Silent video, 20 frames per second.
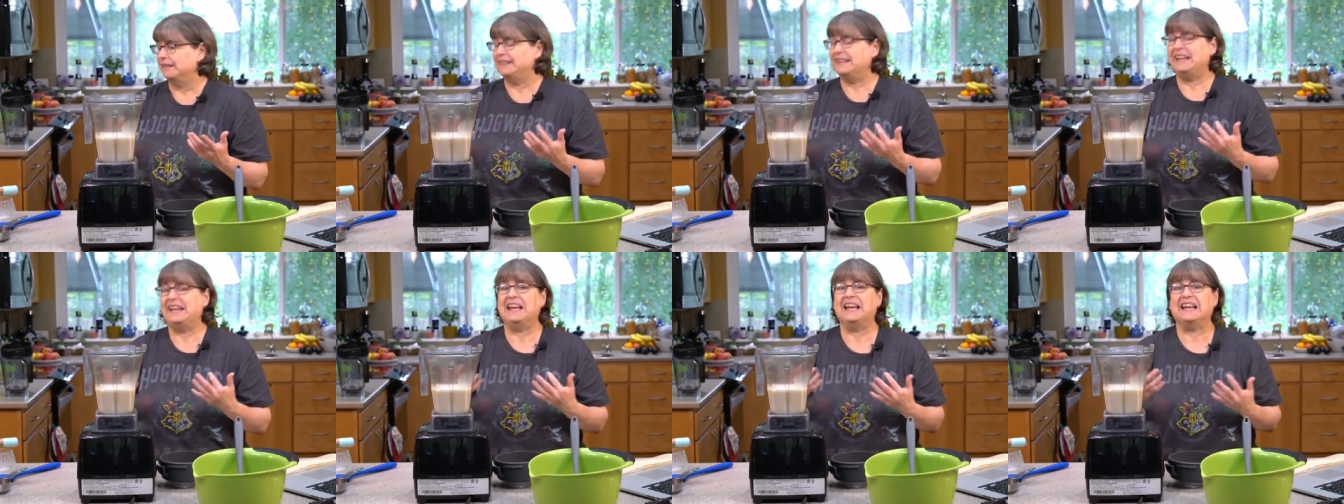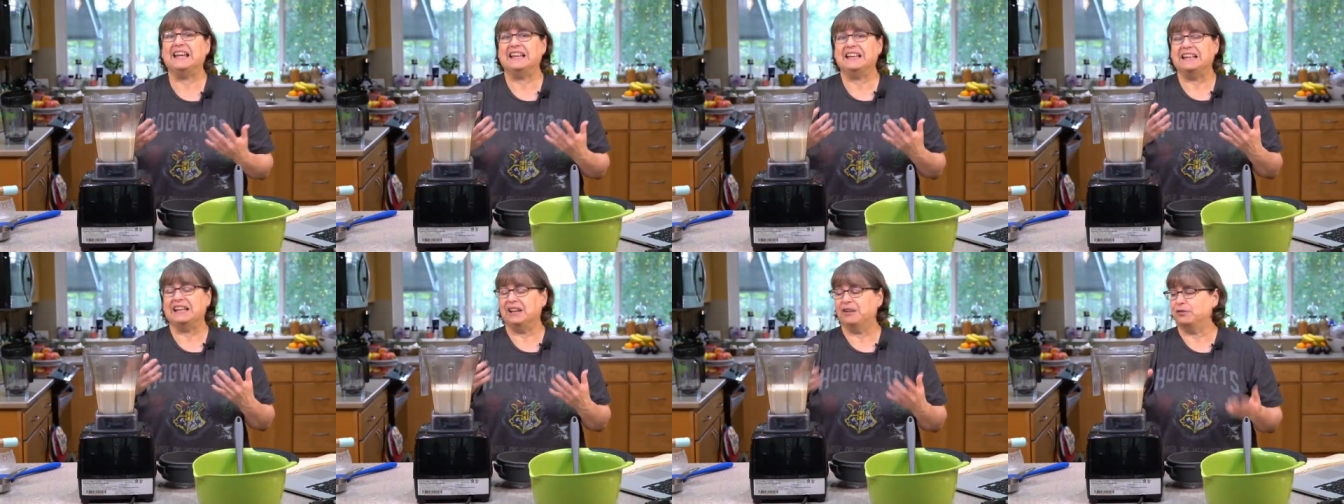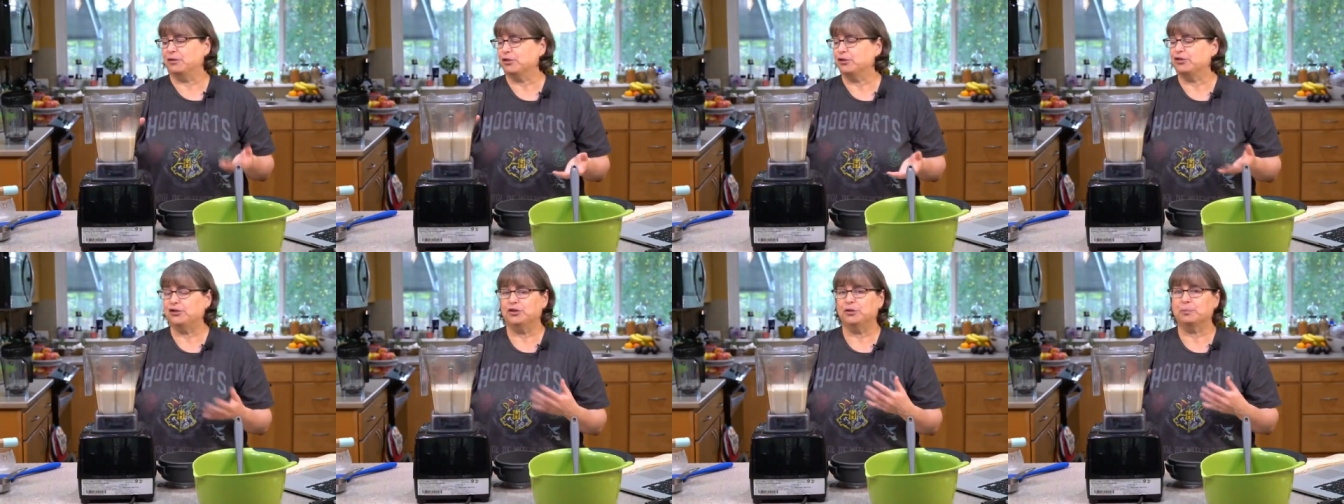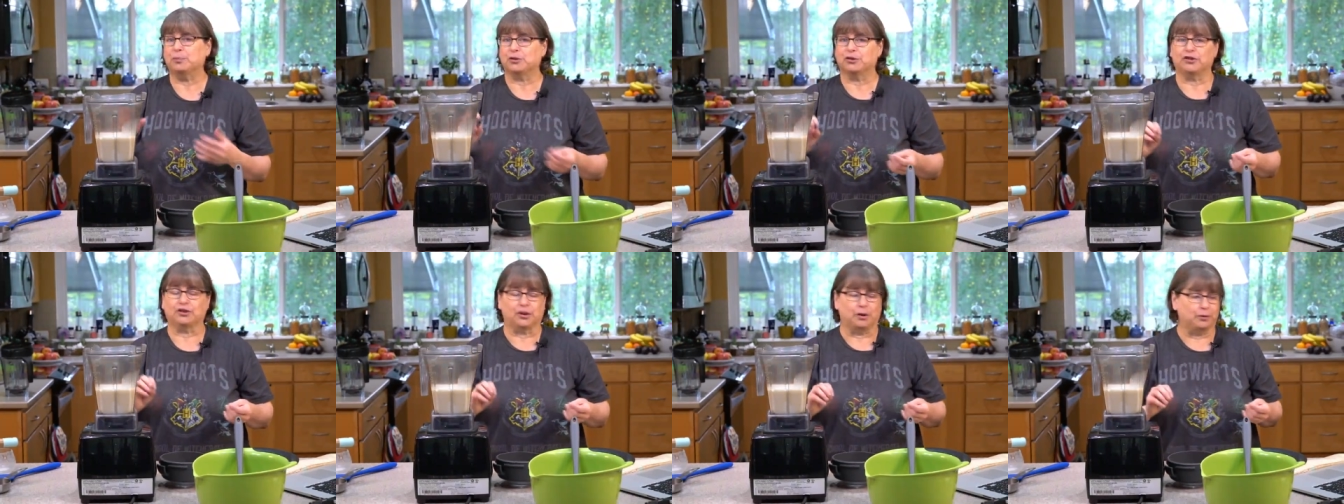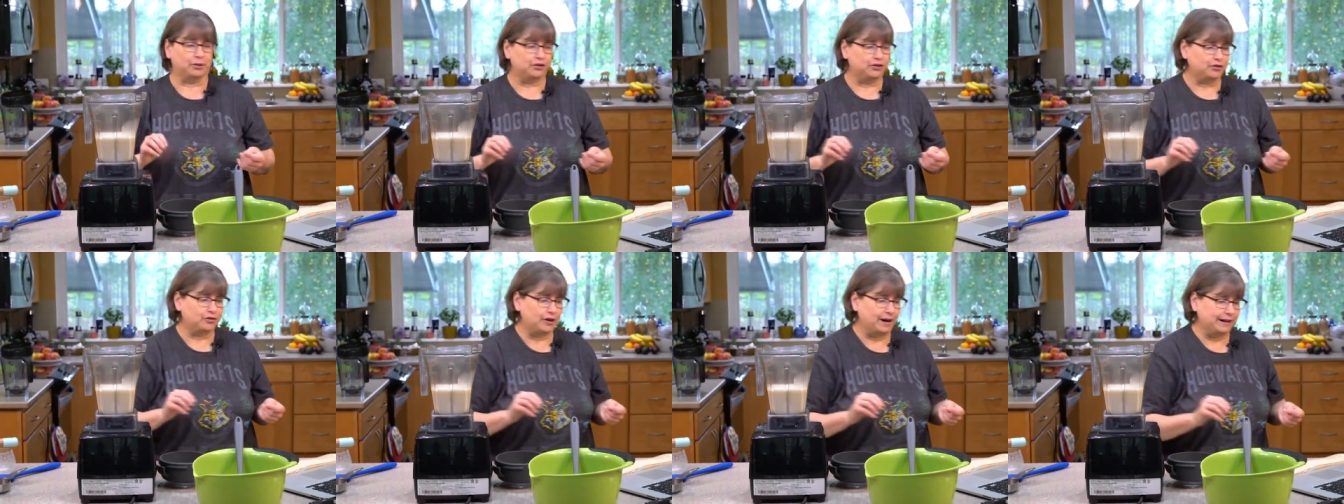10 if you're super slow
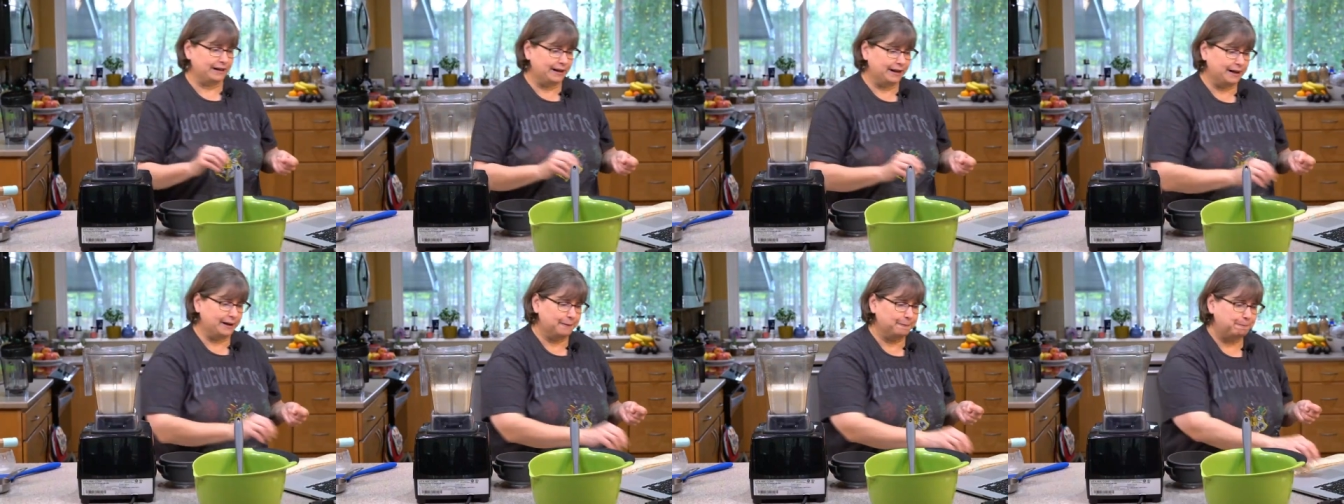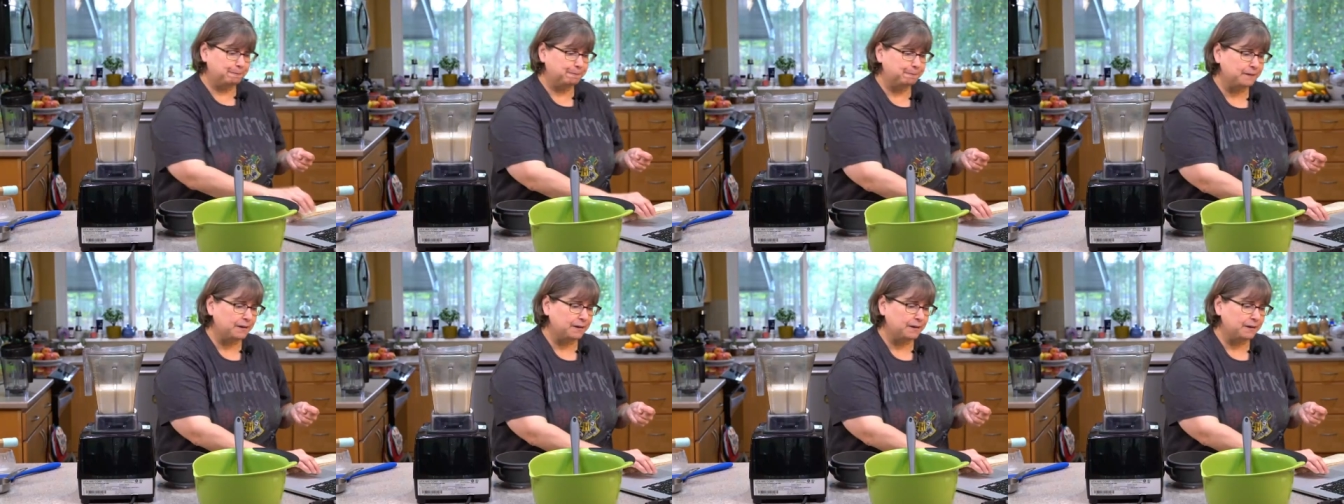at straining it.